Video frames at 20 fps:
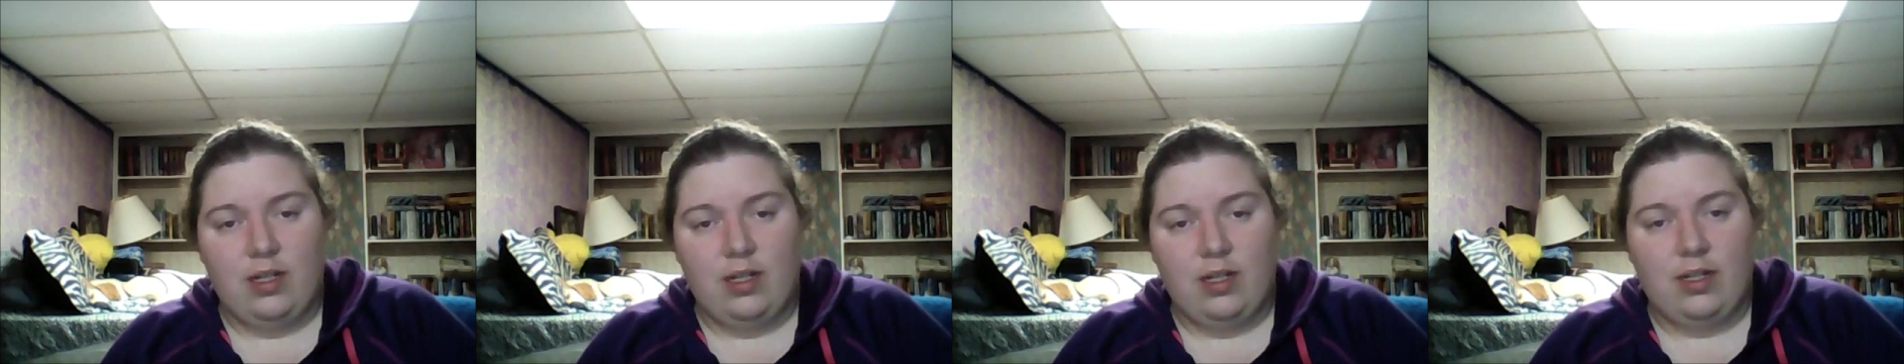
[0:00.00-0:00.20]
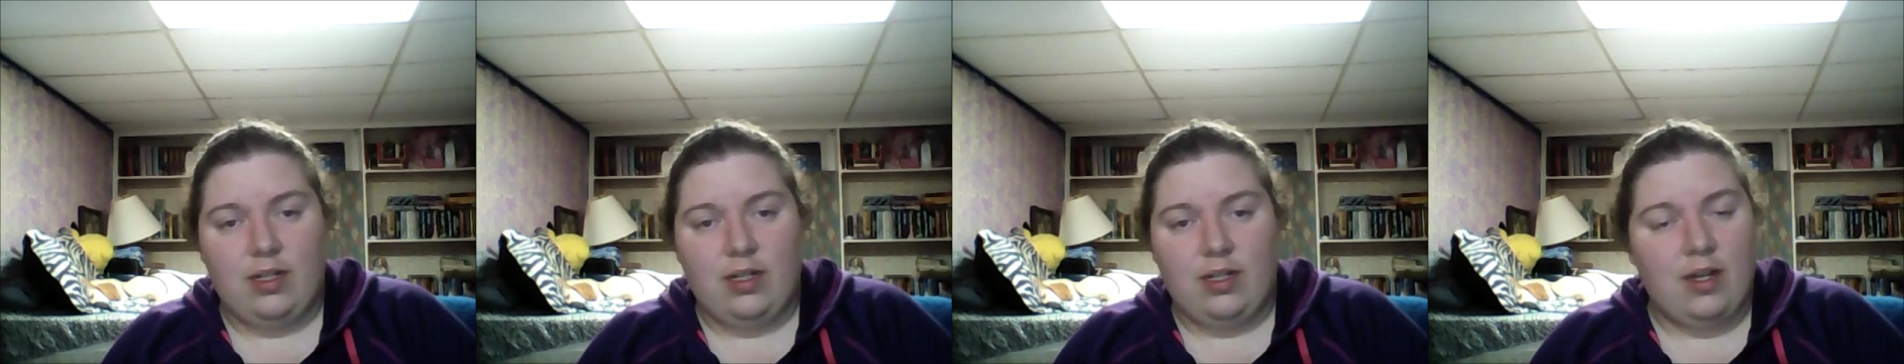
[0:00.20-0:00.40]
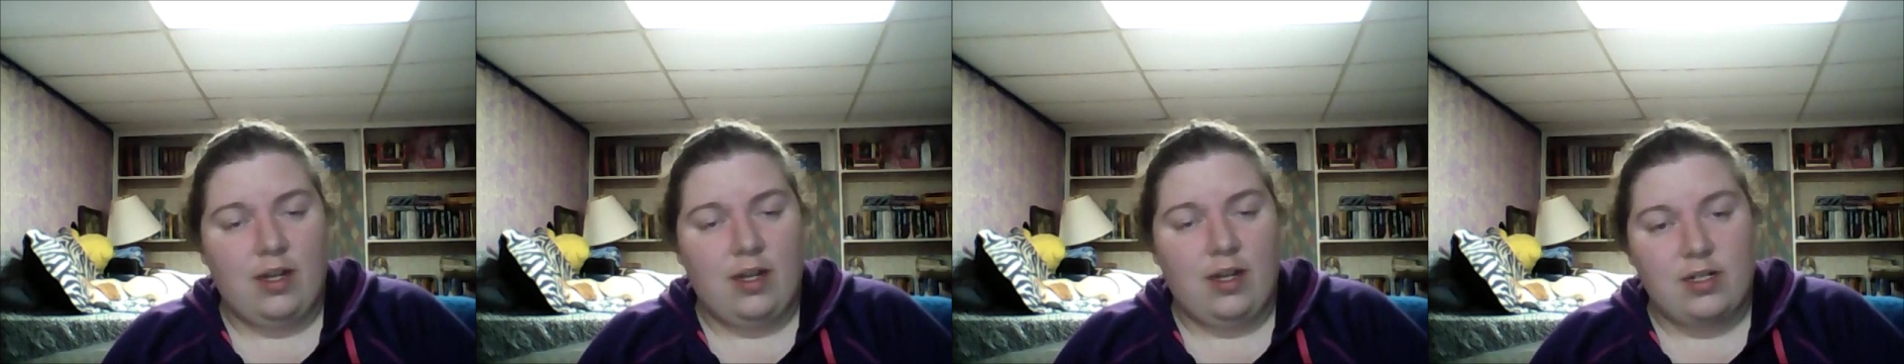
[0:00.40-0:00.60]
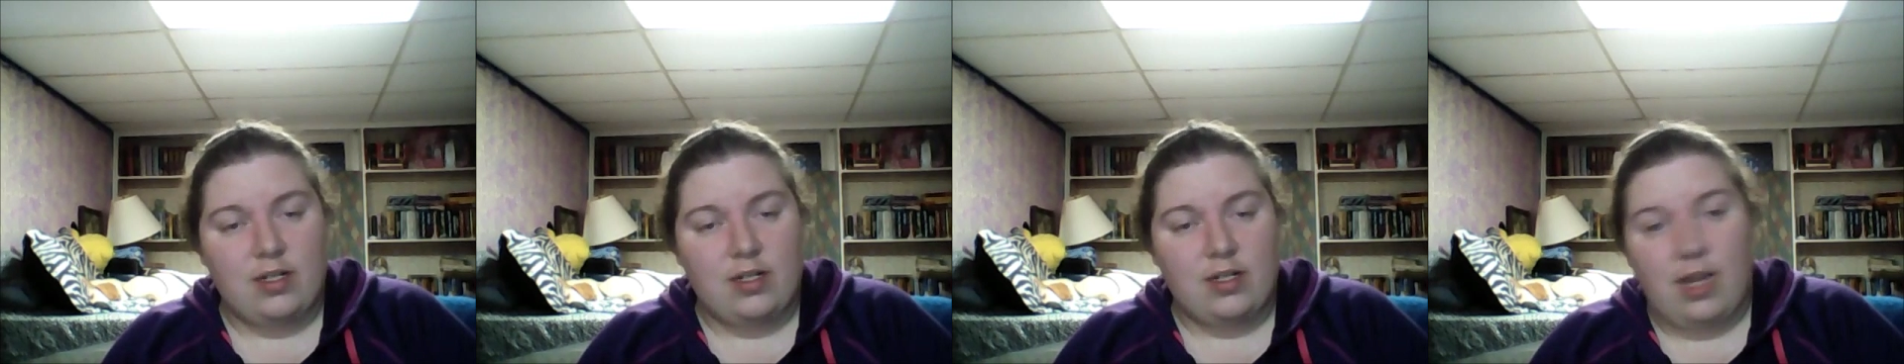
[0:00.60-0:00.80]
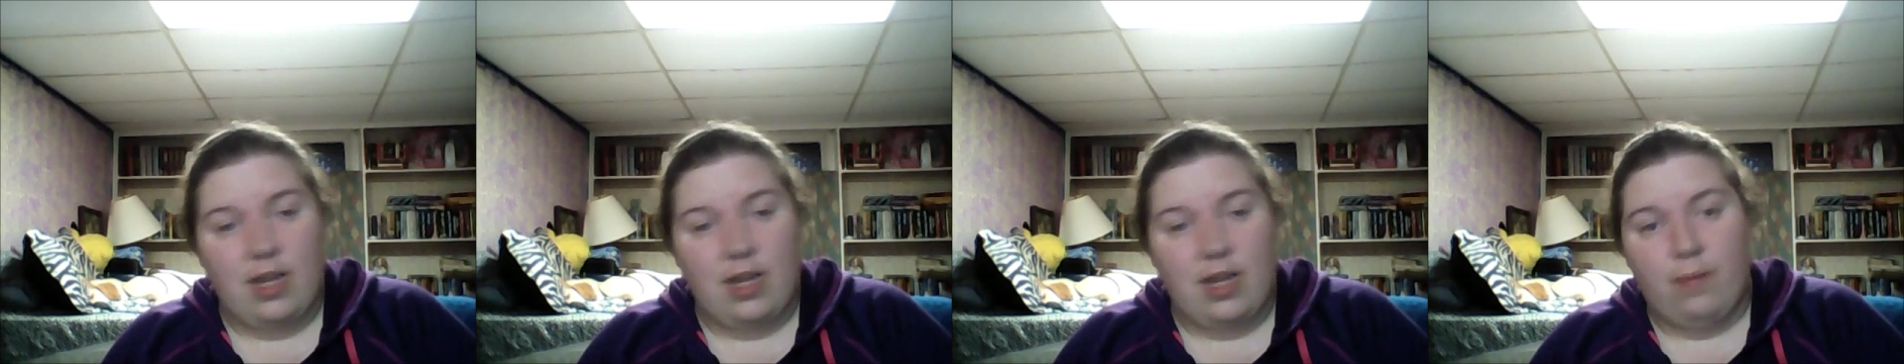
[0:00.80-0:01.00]
cannot
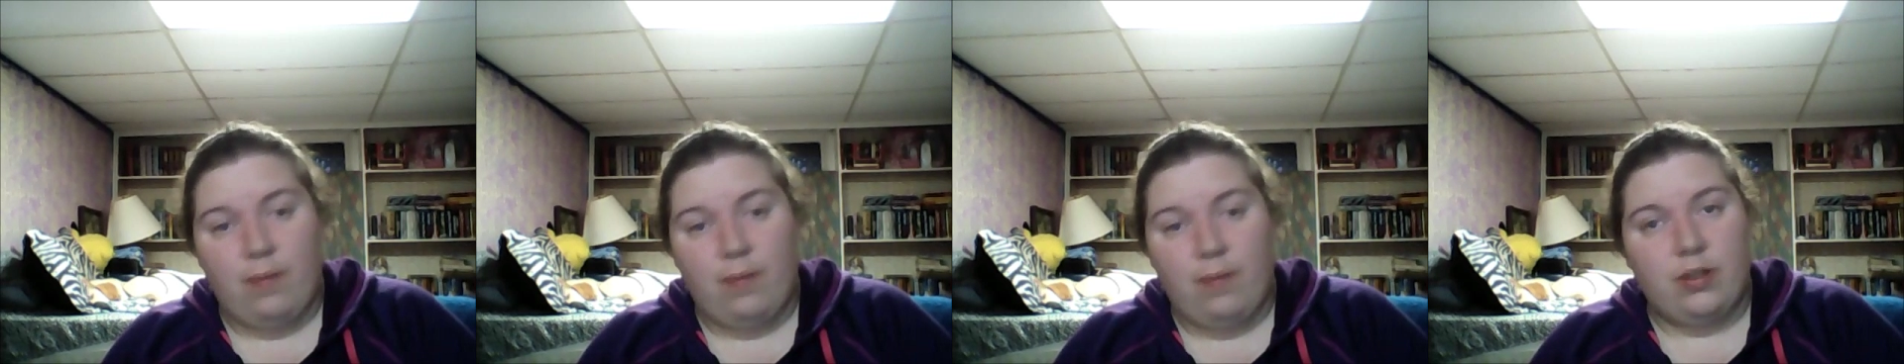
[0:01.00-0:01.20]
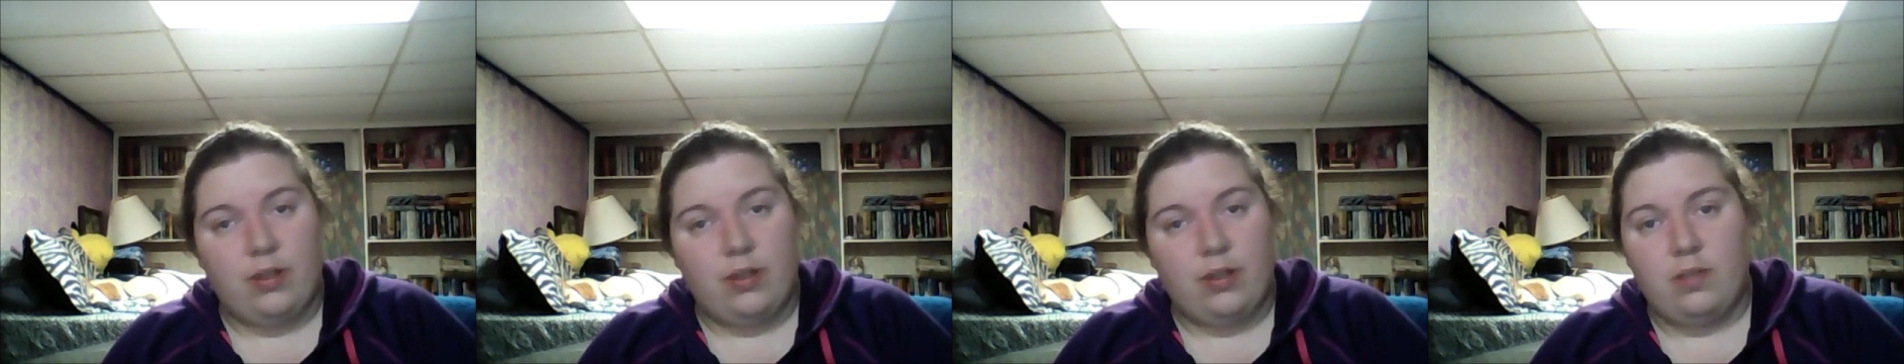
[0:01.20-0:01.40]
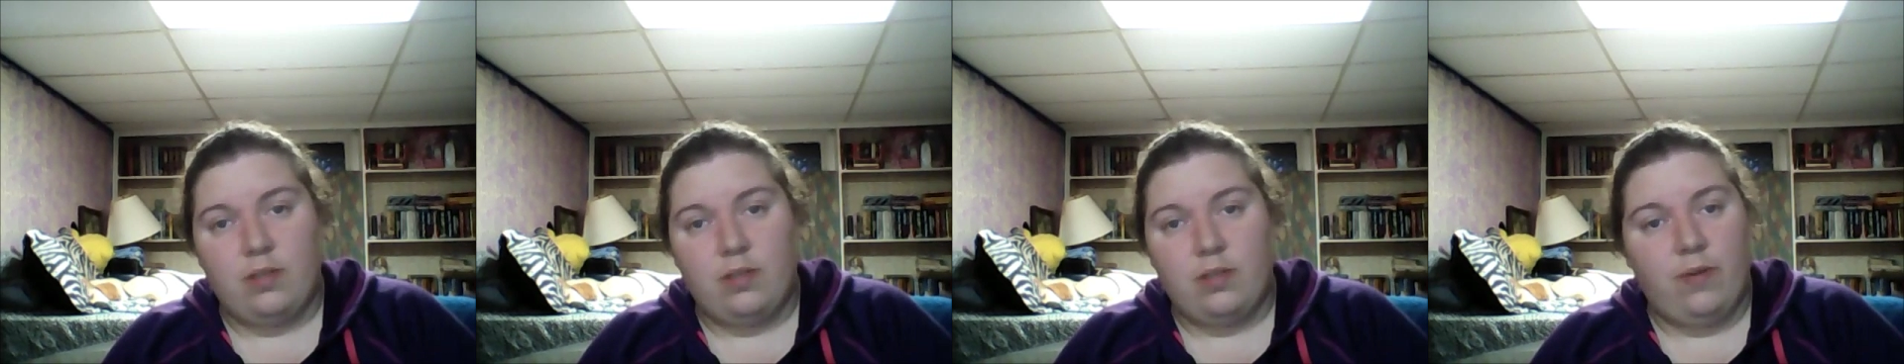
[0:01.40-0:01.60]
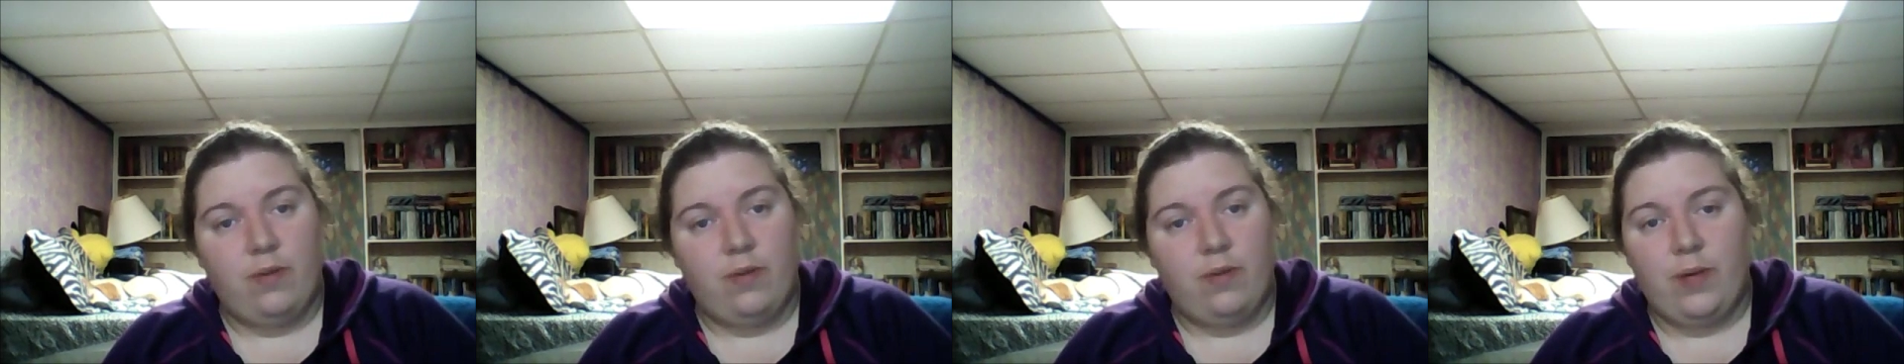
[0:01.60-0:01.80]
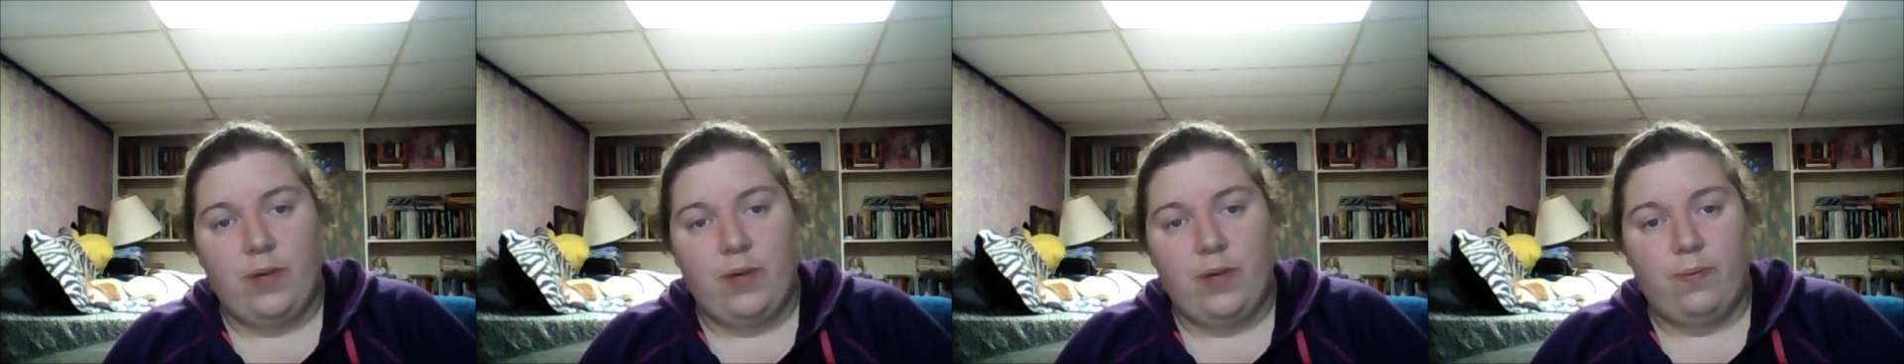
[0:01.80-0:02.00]
stand book to
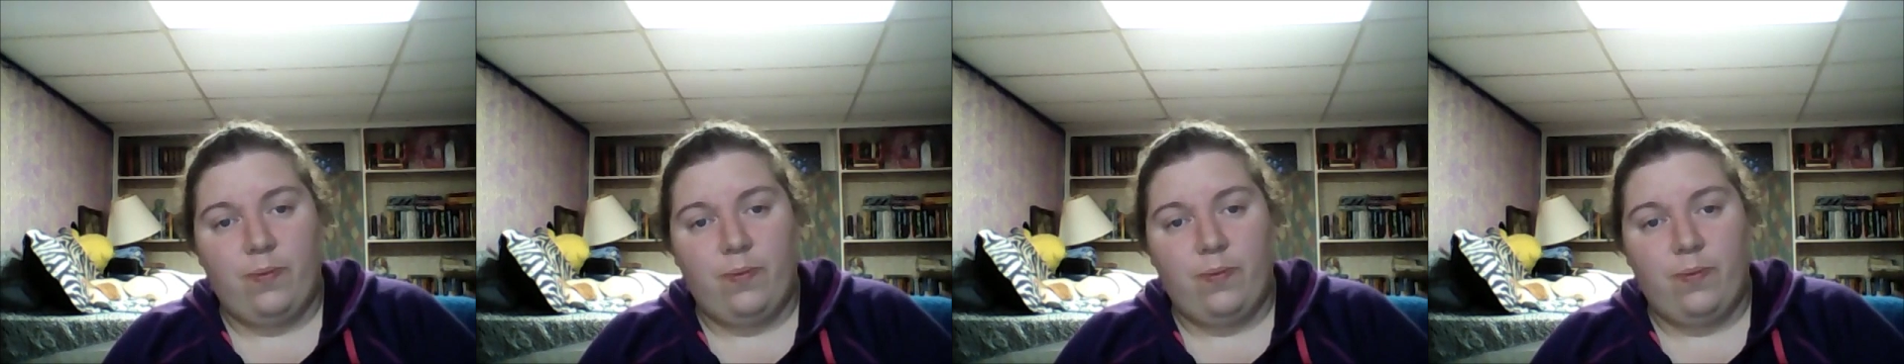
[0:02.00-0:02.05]
movie